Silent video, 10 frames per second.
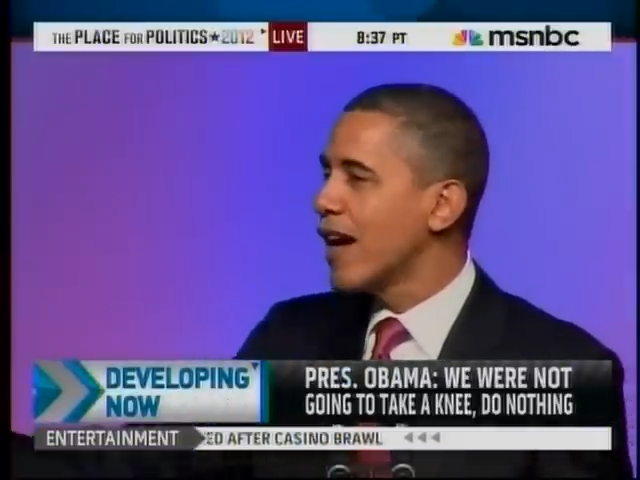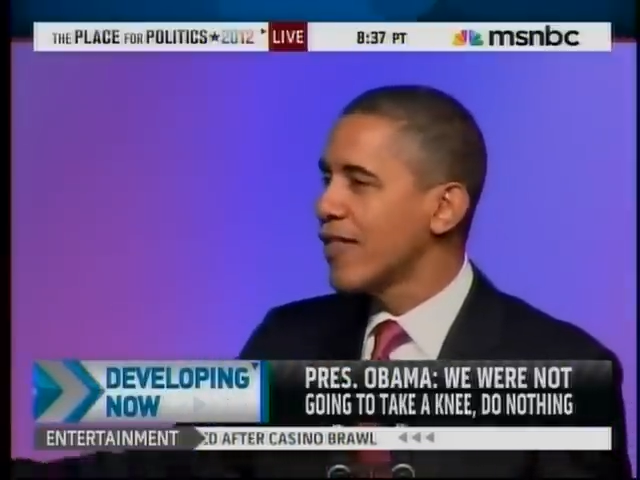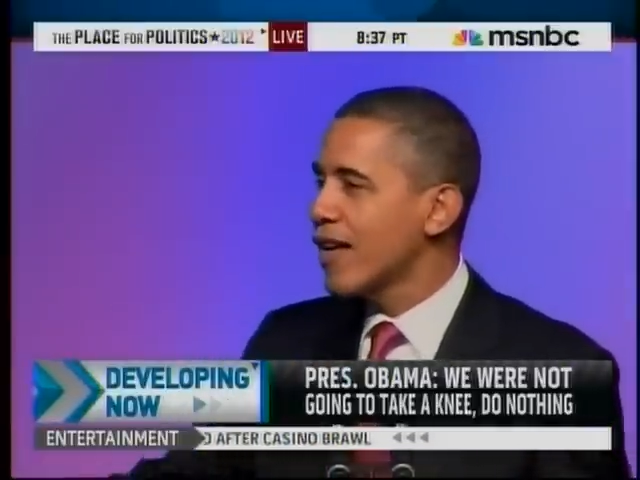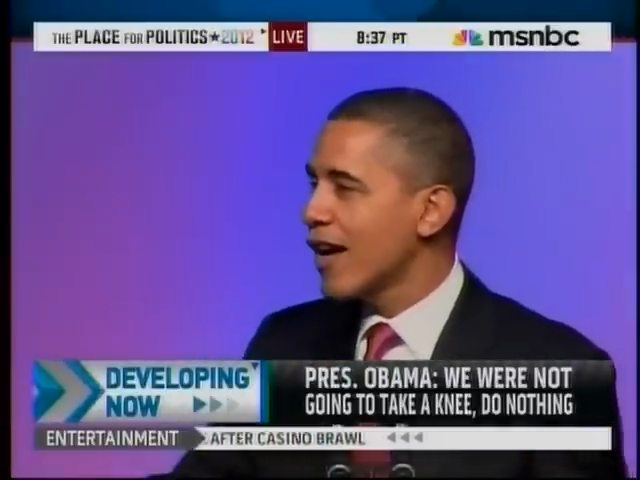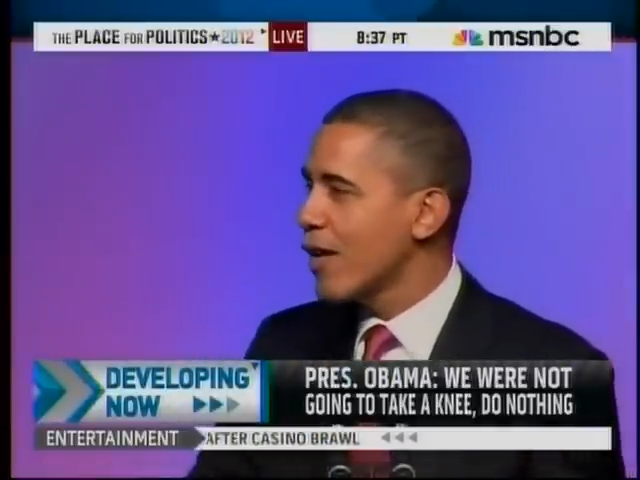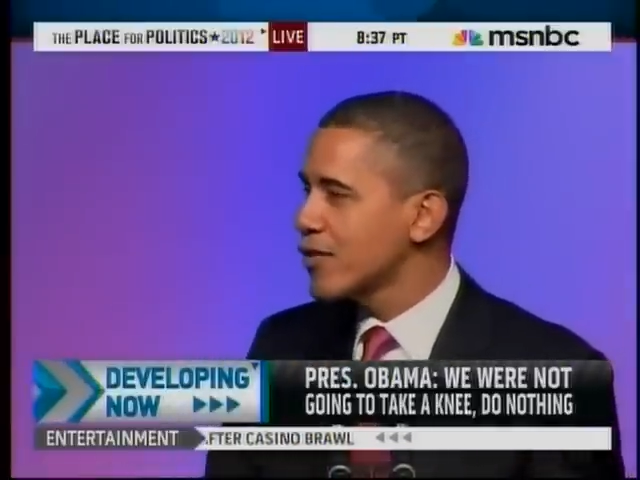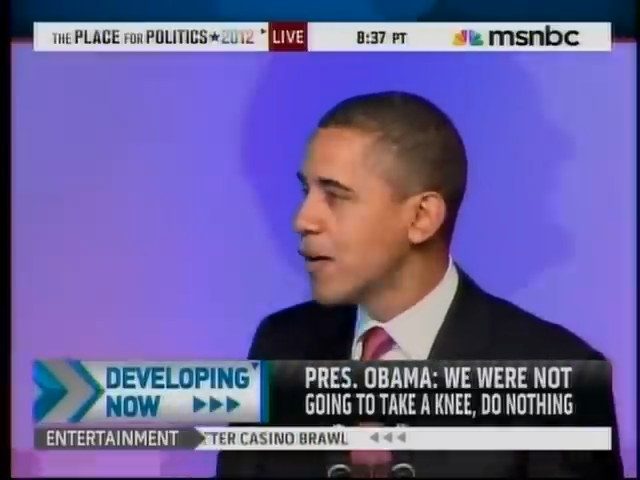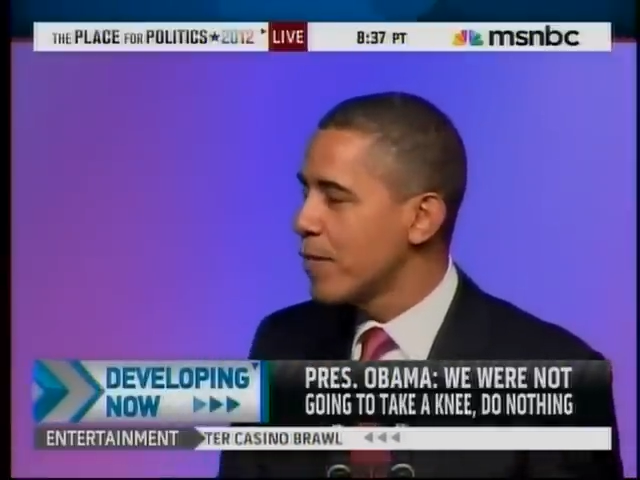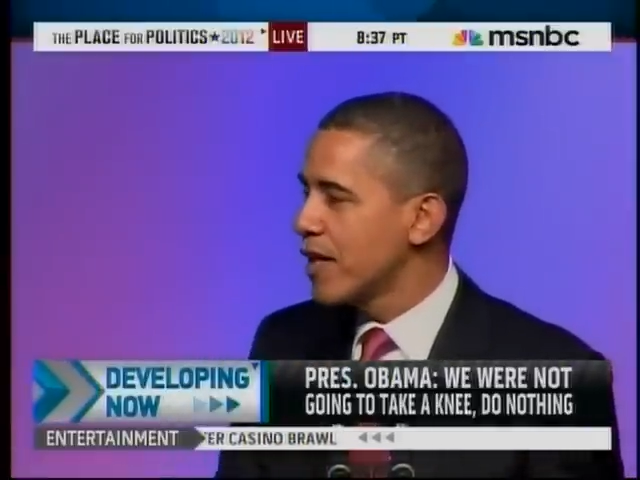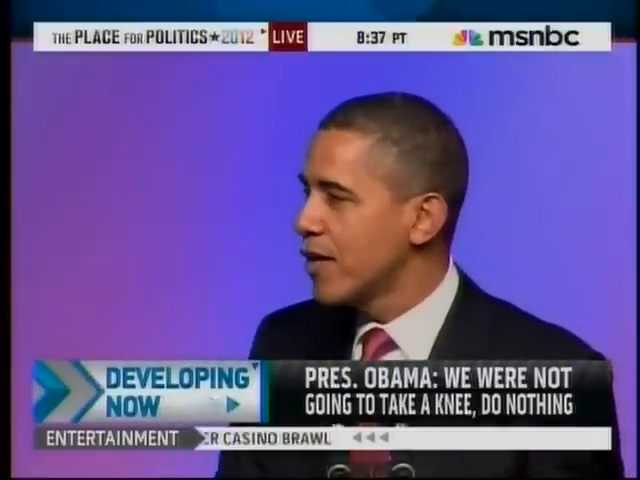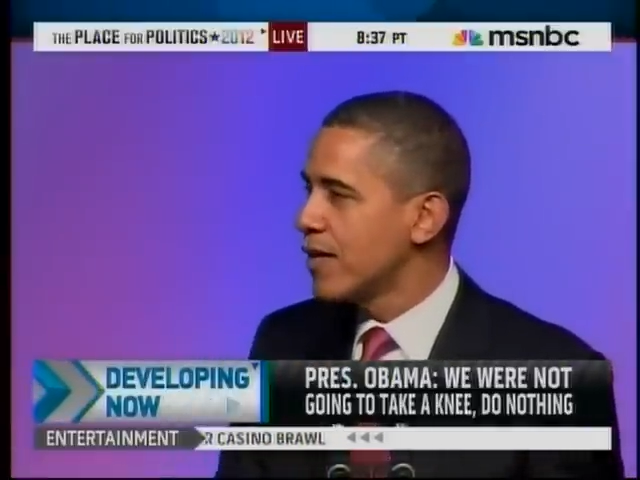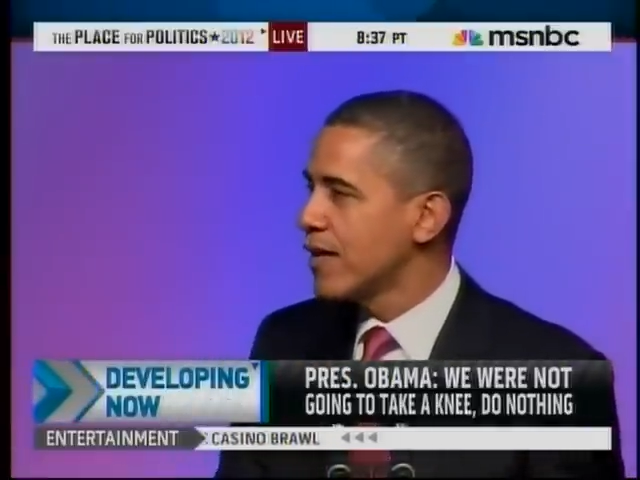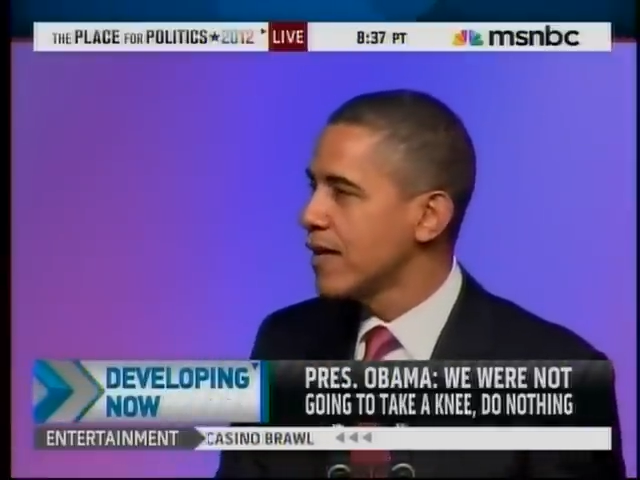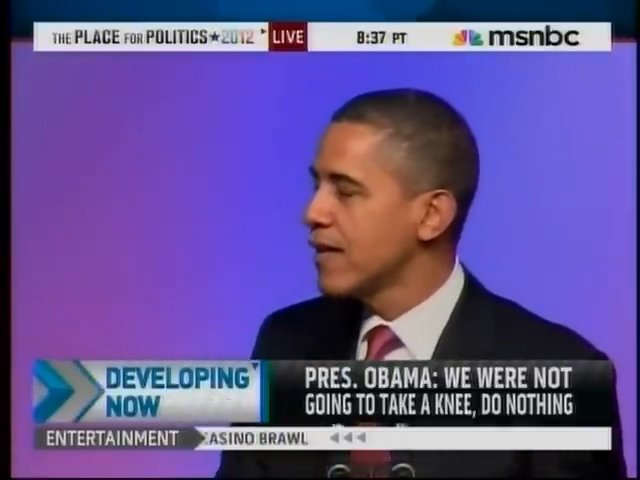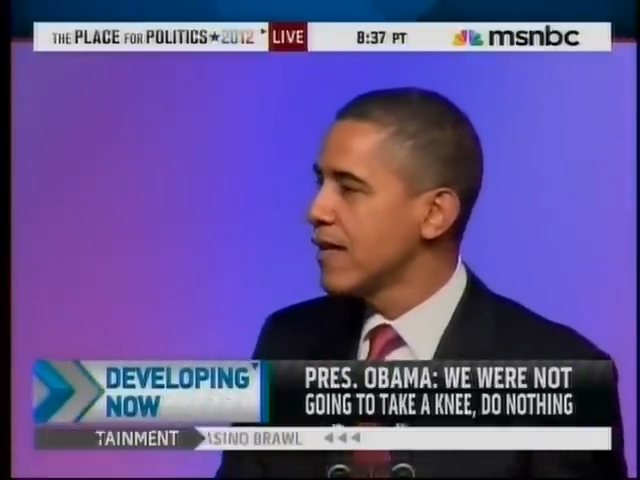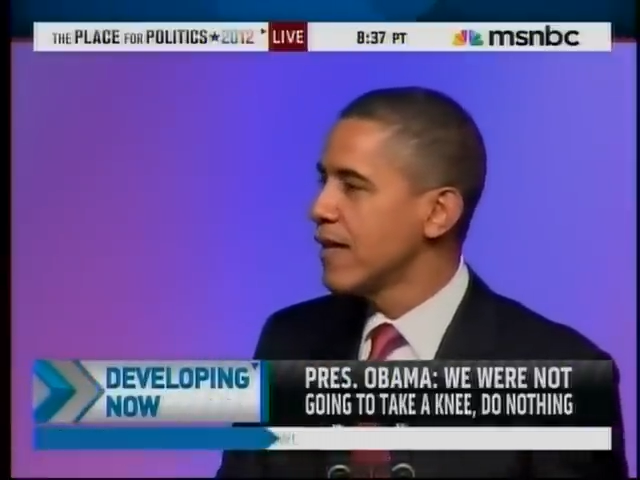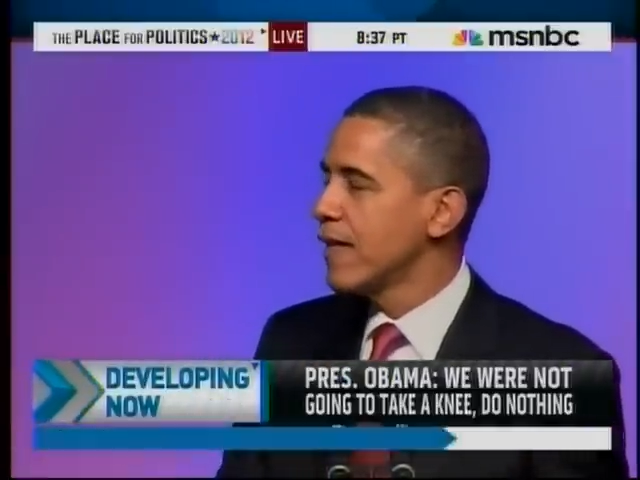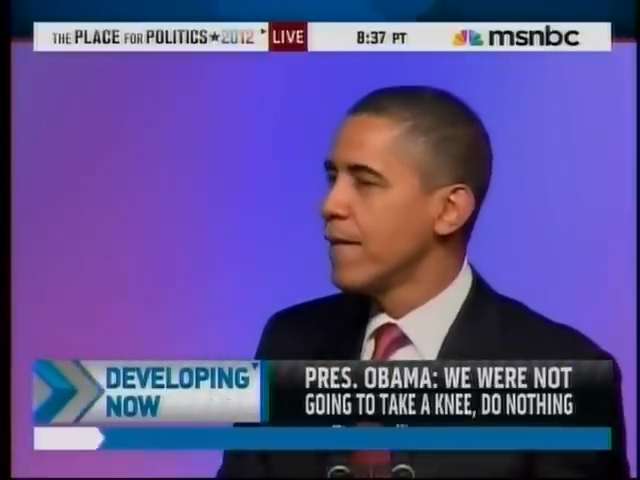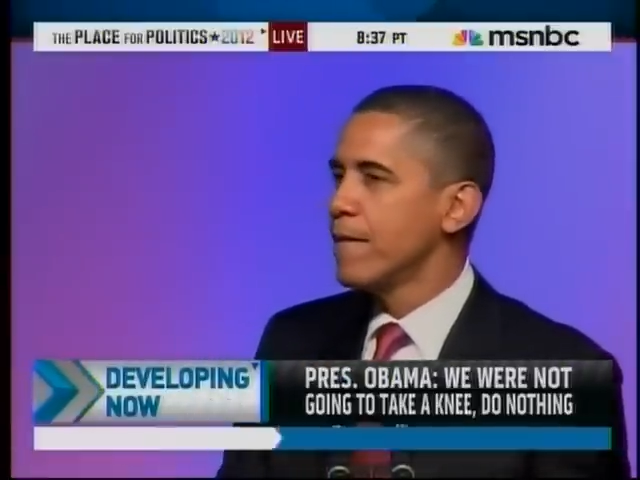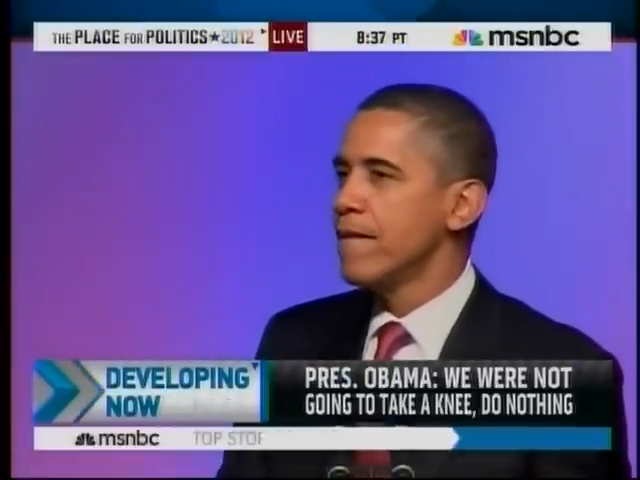I thought I was going to be doing
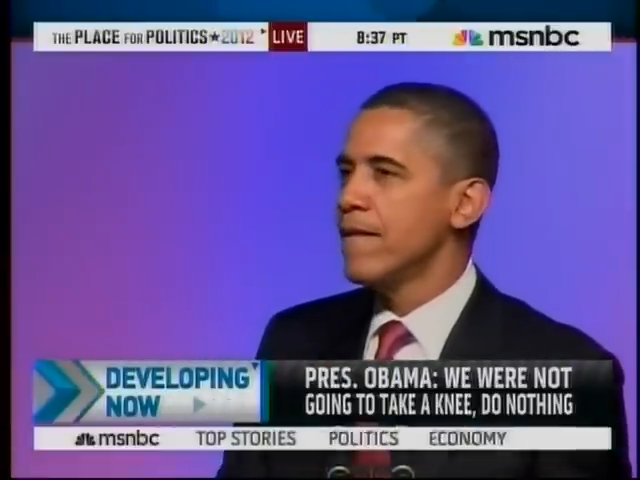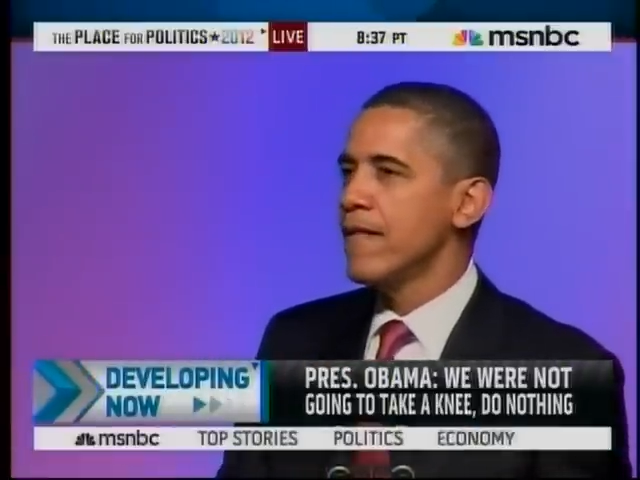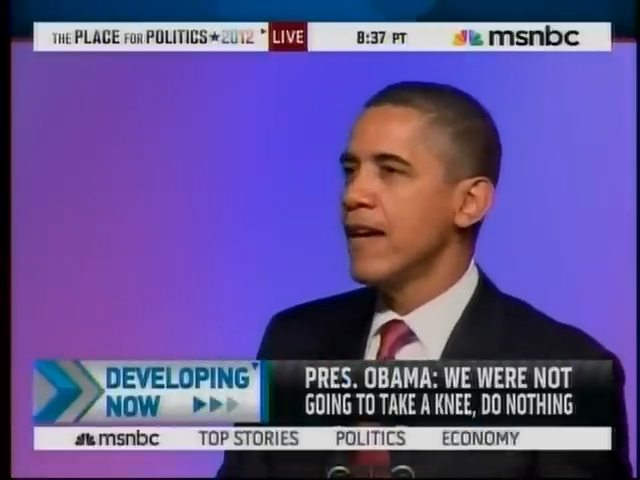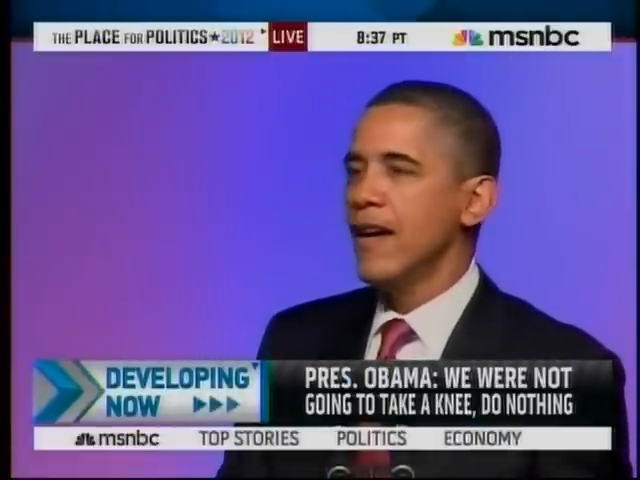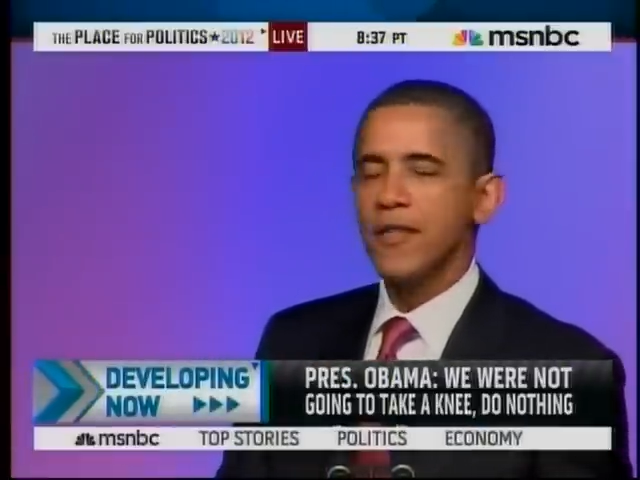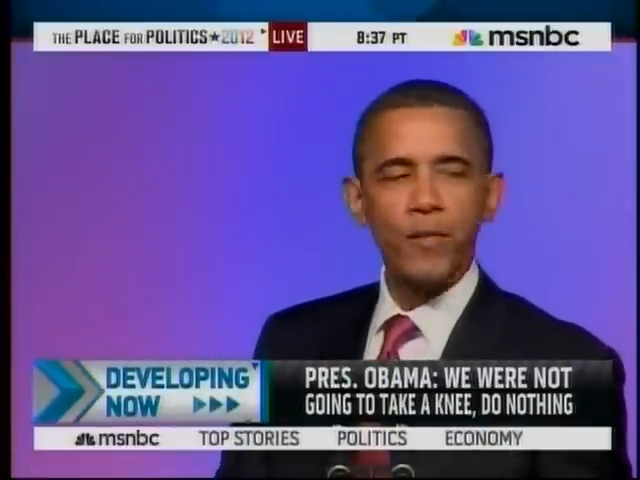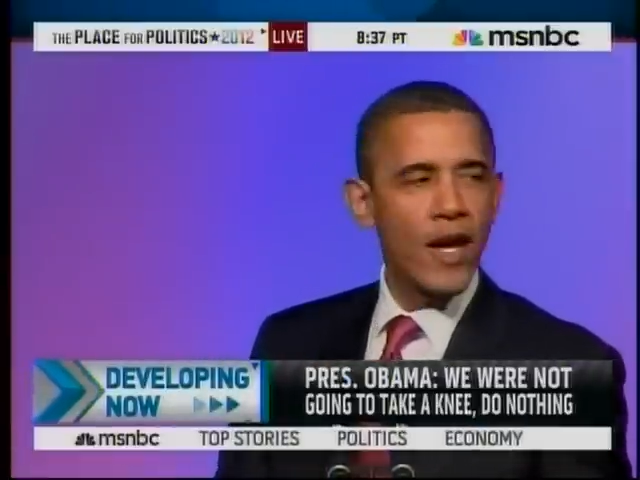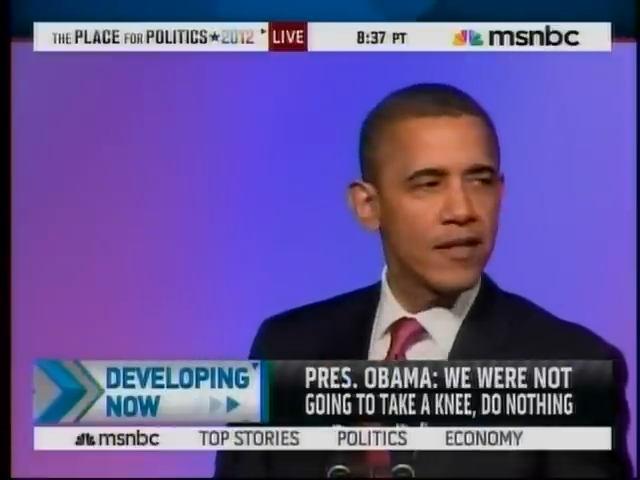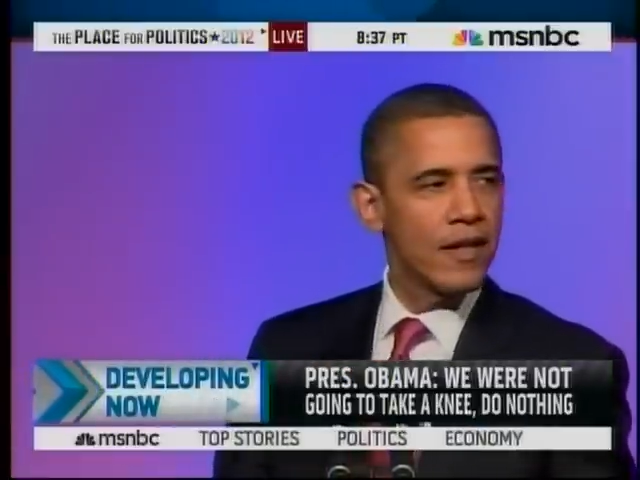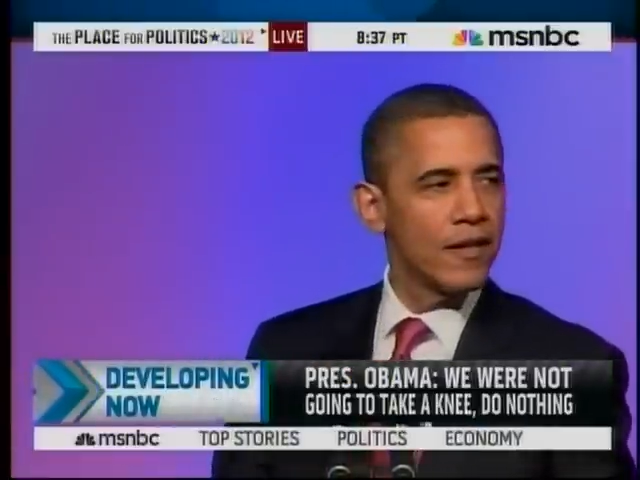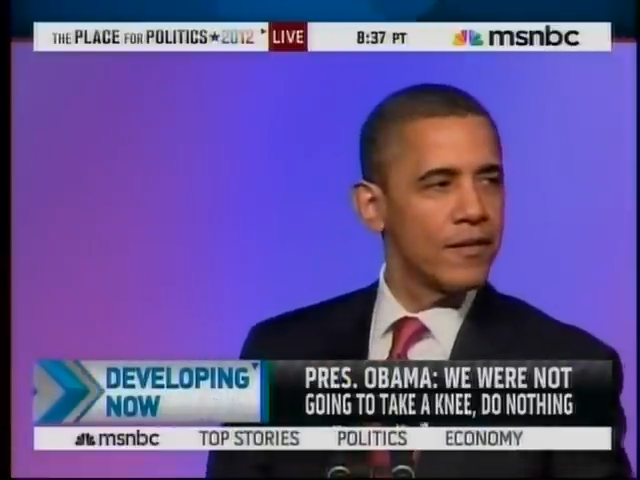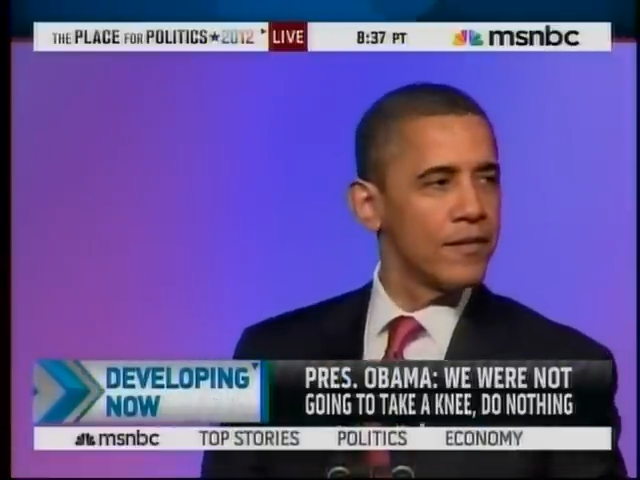as president.